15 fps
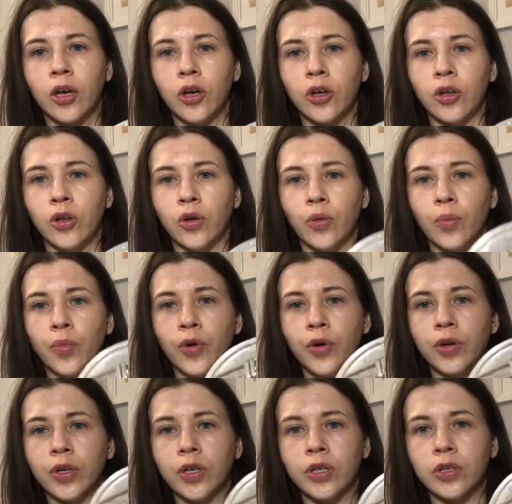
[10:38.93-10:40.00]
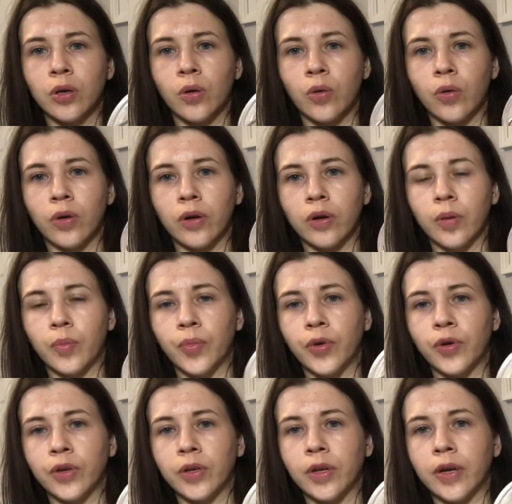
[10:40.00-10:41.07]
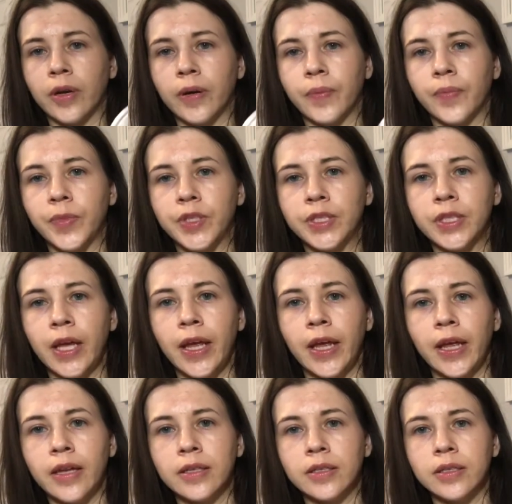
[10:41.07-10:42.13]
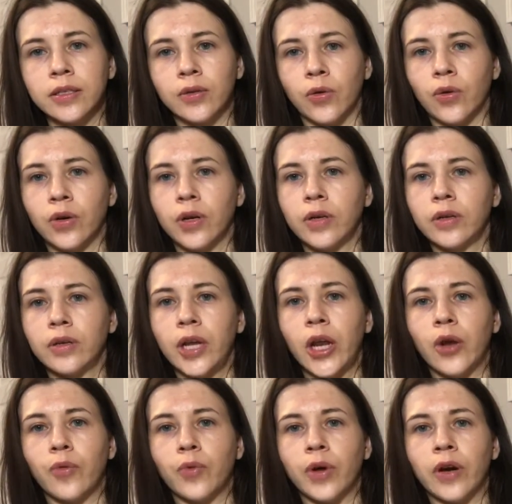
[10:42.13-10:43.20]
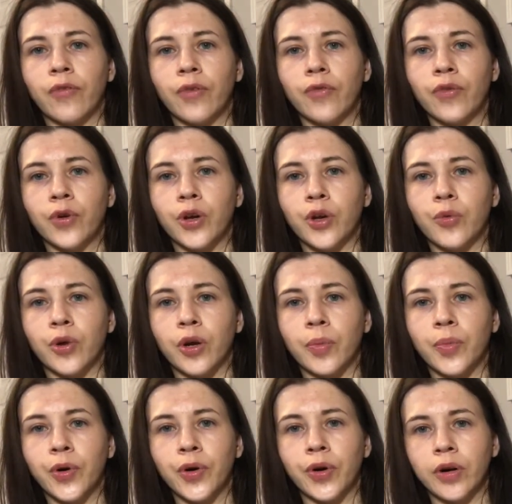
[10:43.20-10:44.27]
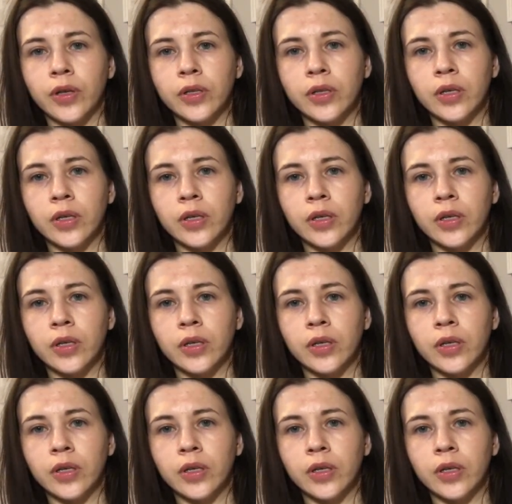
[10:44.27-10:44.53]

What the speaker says: you put the toy and put the seeds or, you know, whatever food you want to put,